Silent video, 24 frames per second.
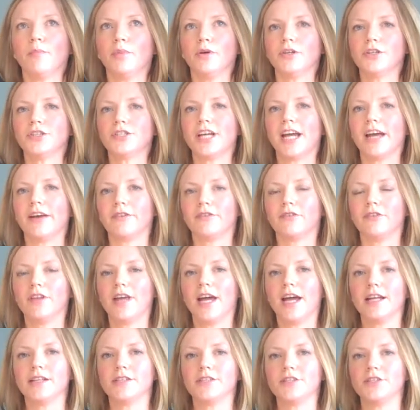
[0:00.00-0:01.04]
Push out through the
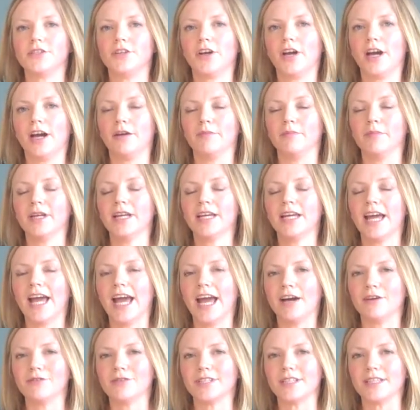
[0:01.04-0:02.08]
hands as you come
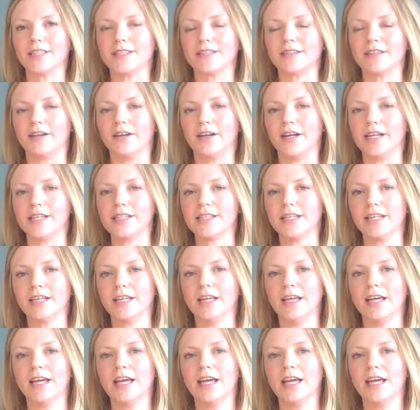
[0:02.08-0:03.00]
out to the side,